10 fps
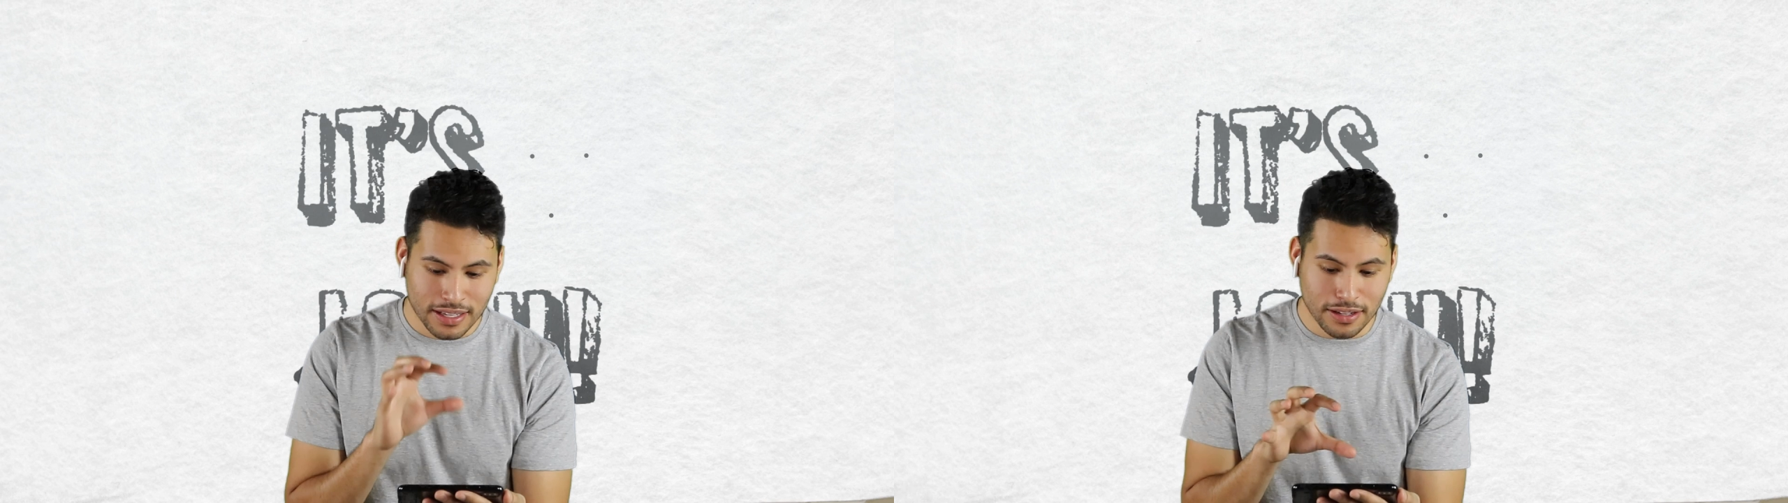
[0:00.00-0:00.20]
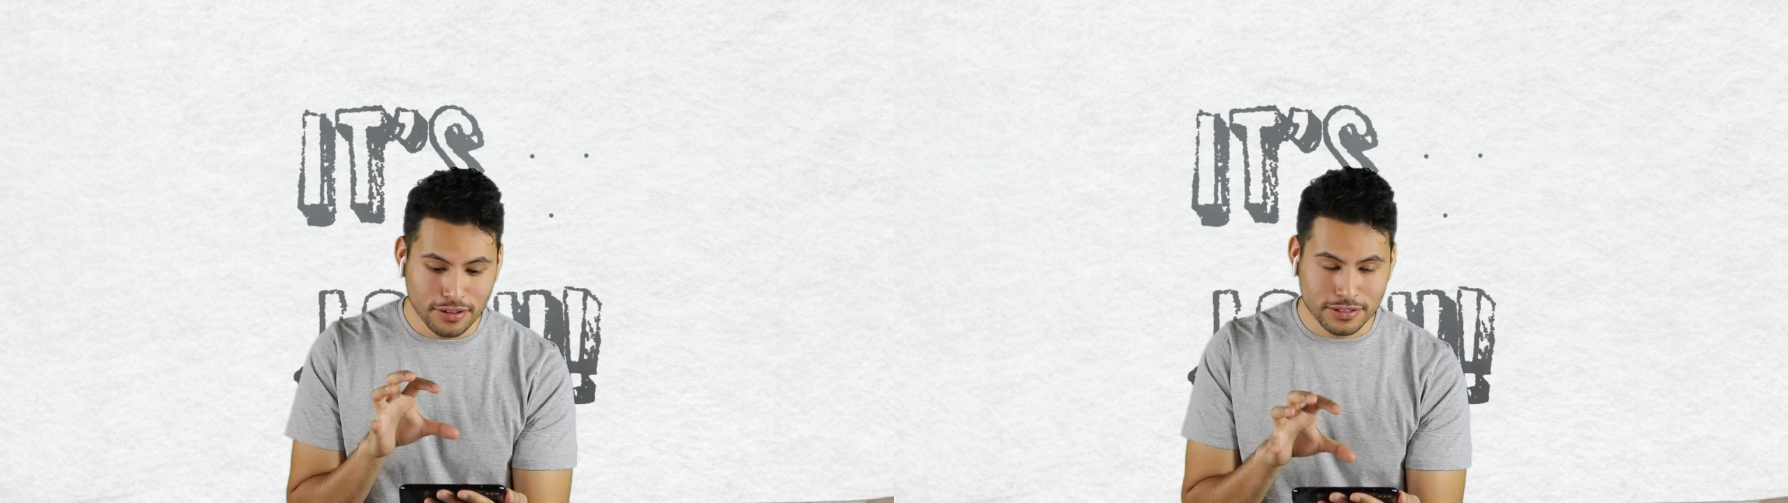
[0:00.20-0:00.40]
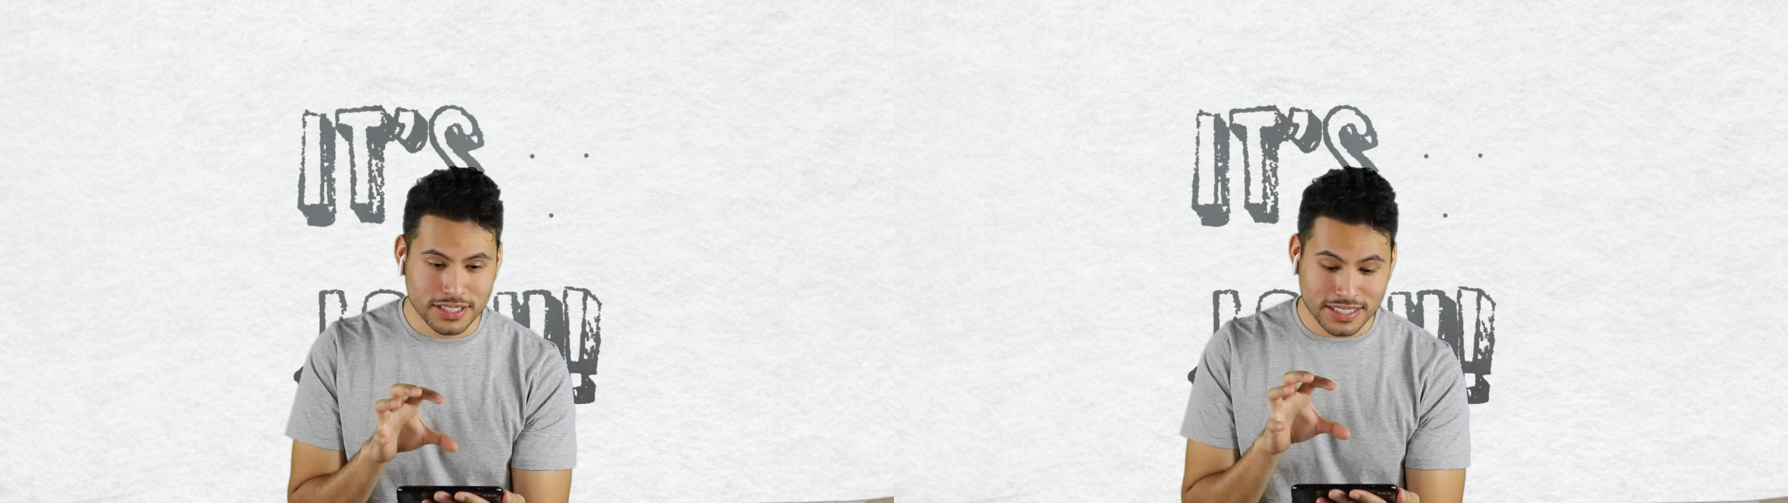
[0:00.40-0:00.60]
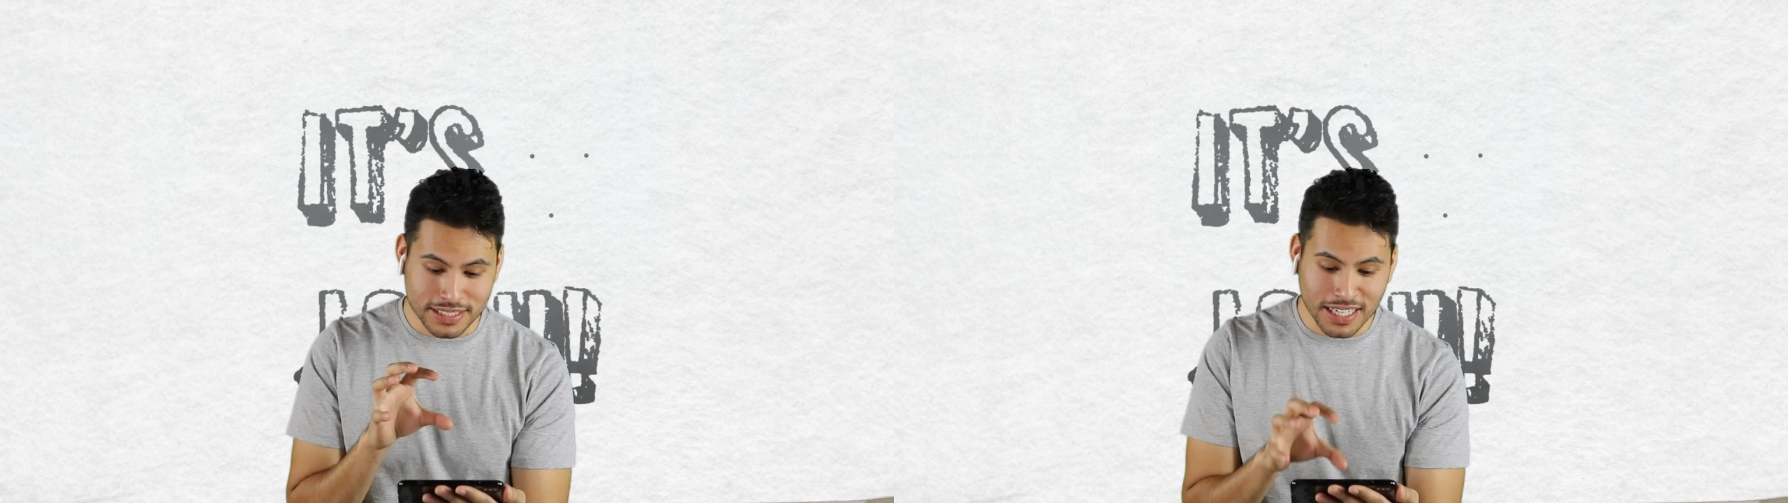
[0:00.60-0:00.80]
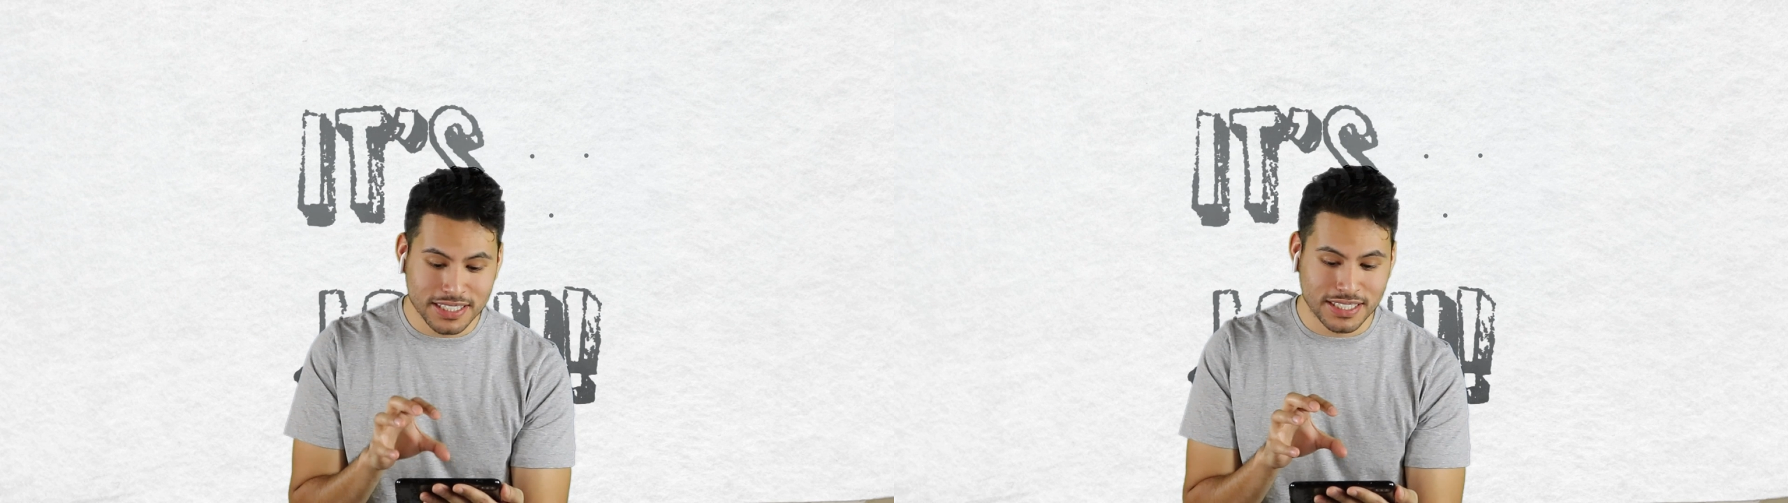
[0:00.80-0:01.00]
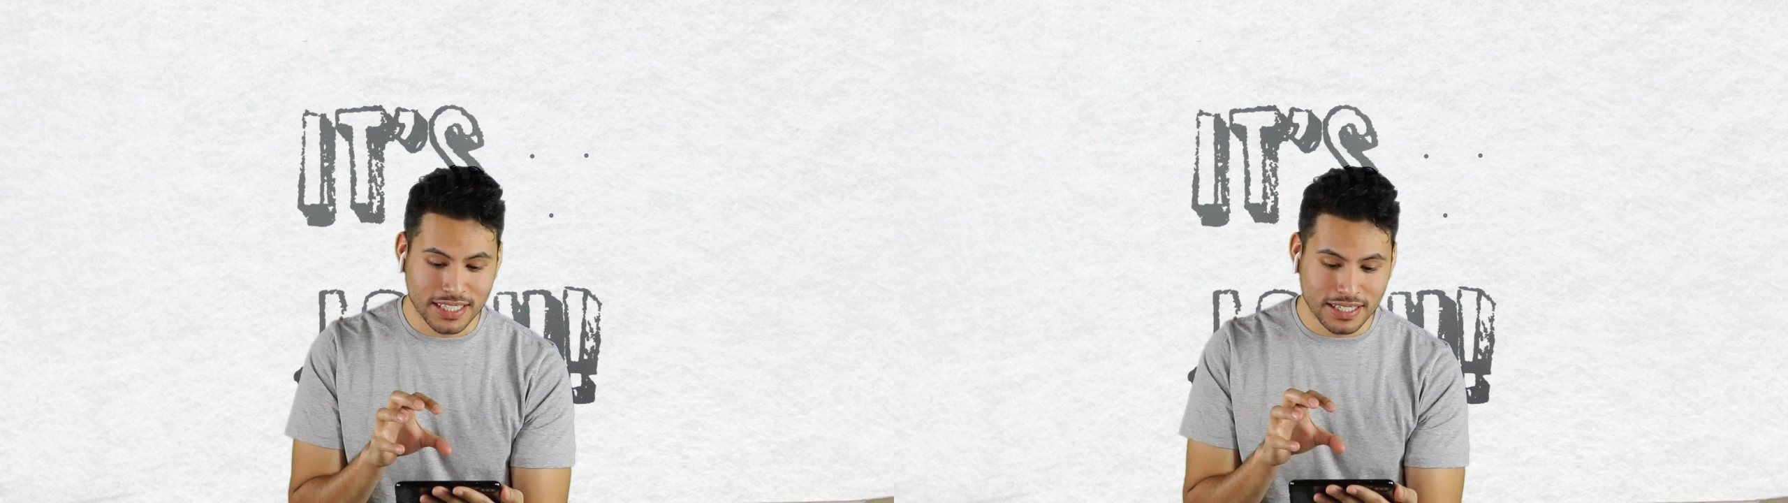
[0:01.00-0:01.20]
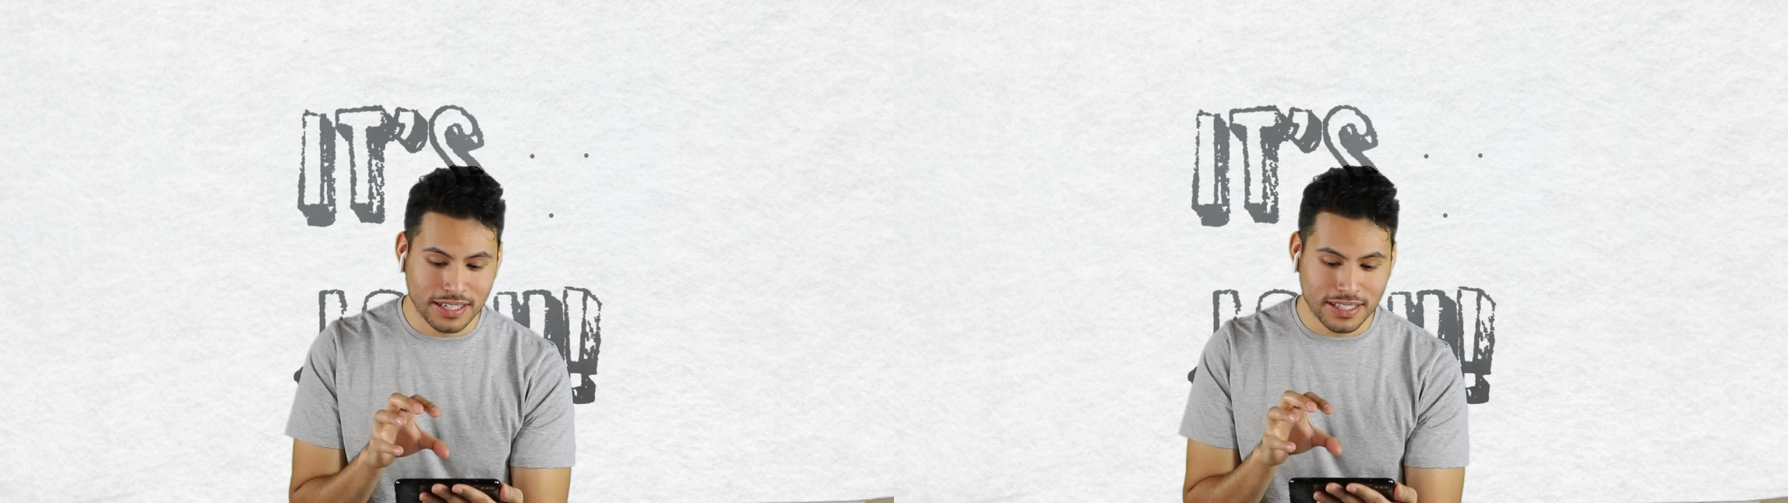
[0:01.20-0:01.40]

little section